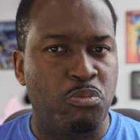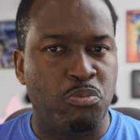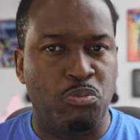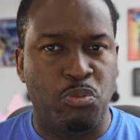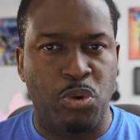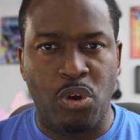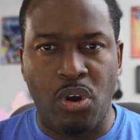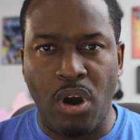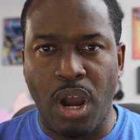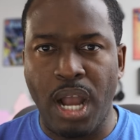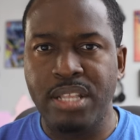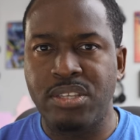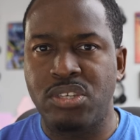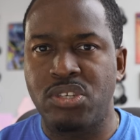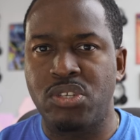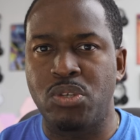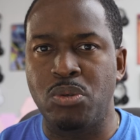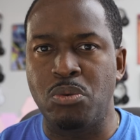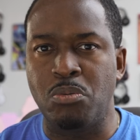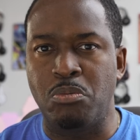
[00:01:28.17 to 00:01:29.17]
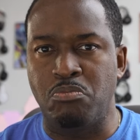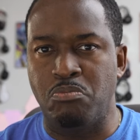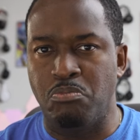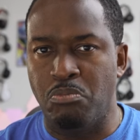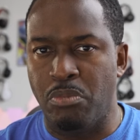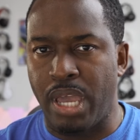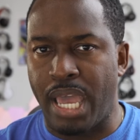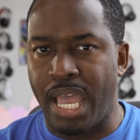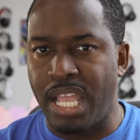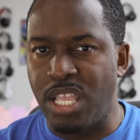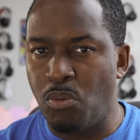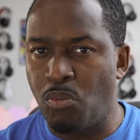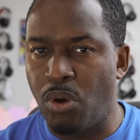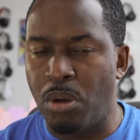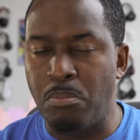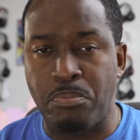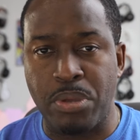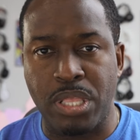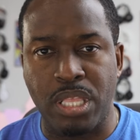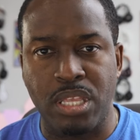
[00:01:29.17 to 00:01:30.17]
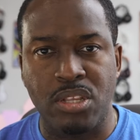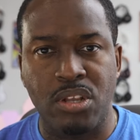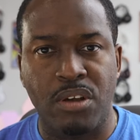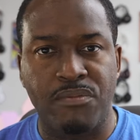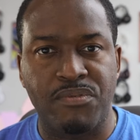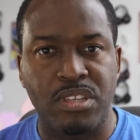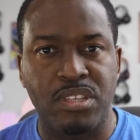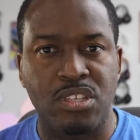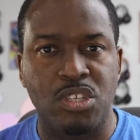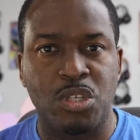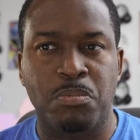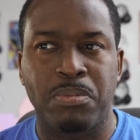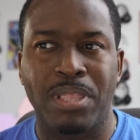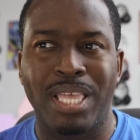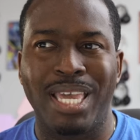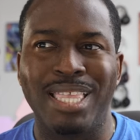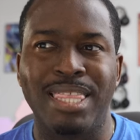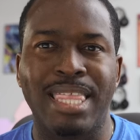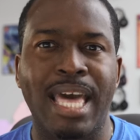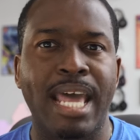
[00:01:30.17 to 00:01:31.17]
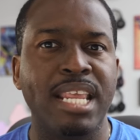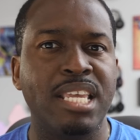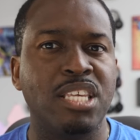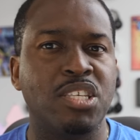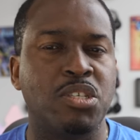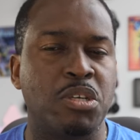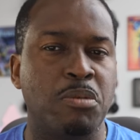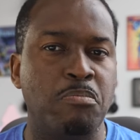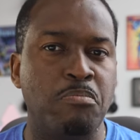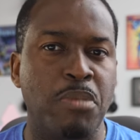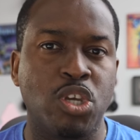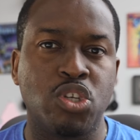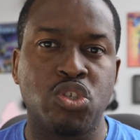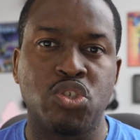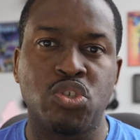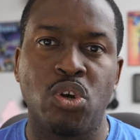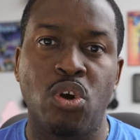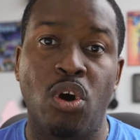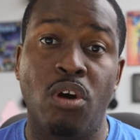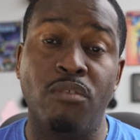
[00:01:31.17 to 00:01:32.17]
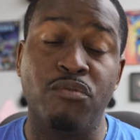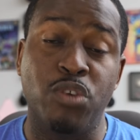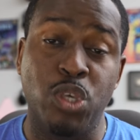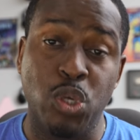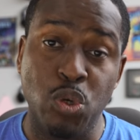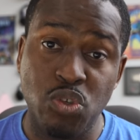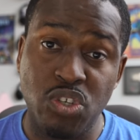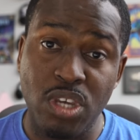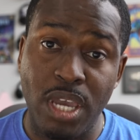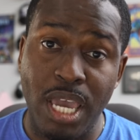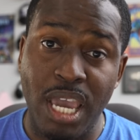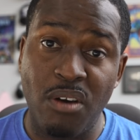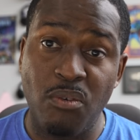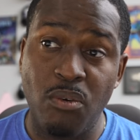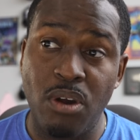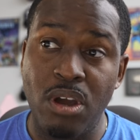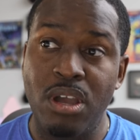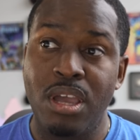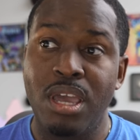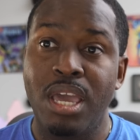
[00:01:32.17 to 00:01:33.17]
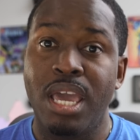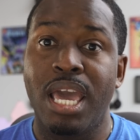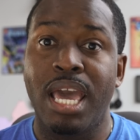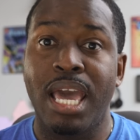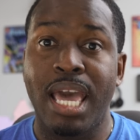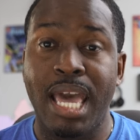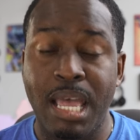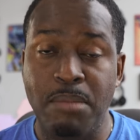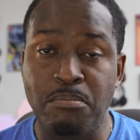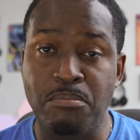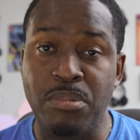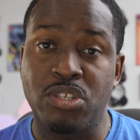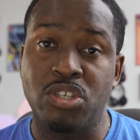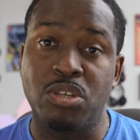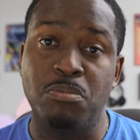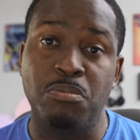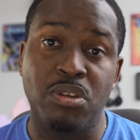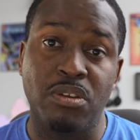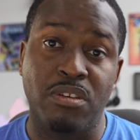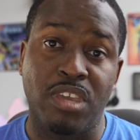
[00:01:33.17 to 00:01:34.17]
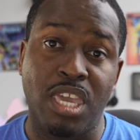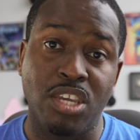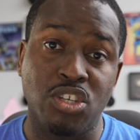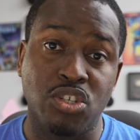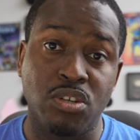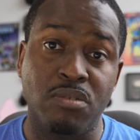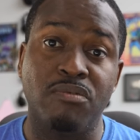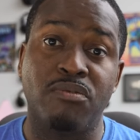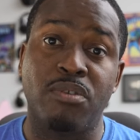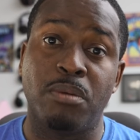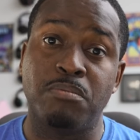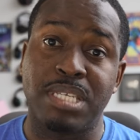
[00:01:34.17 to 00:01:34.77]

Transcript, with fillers: regards to anyone peeling off the display, that is a mixture of user error and miscommunication from